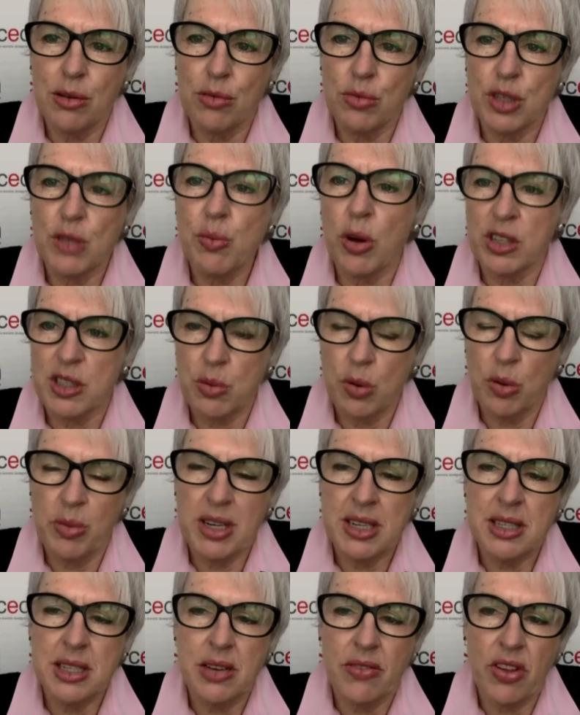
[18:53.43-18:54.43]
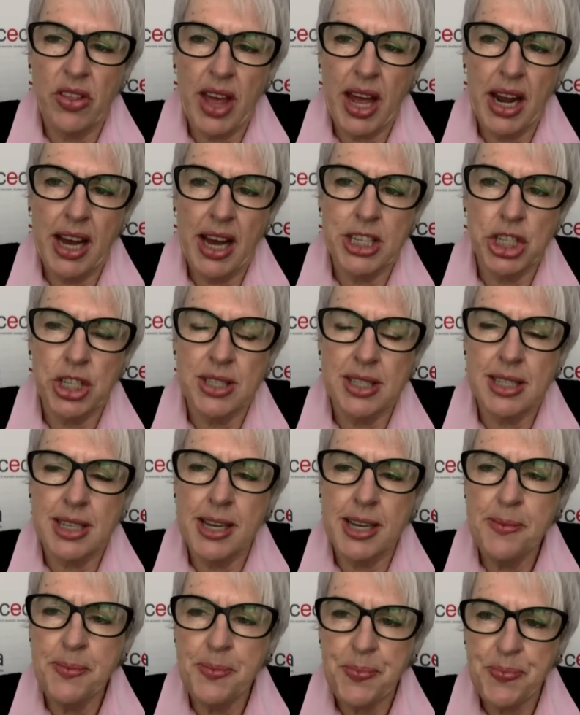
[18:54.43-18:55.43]
responsible minister for that
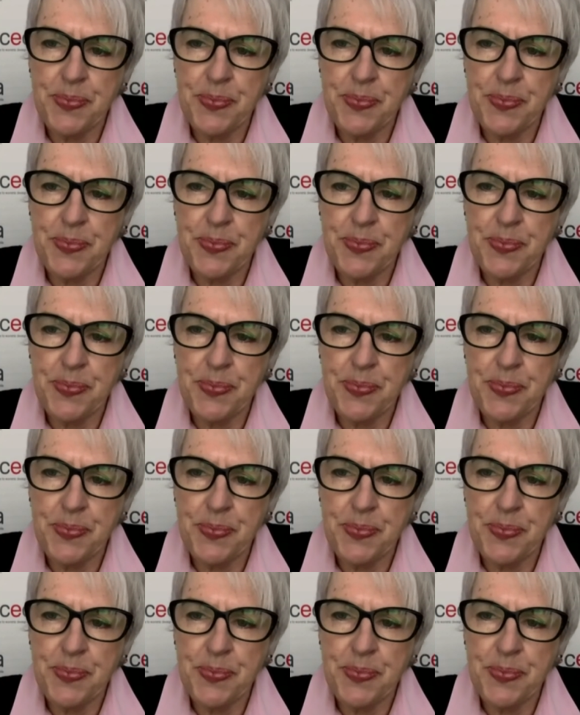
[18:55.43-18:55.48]
agency.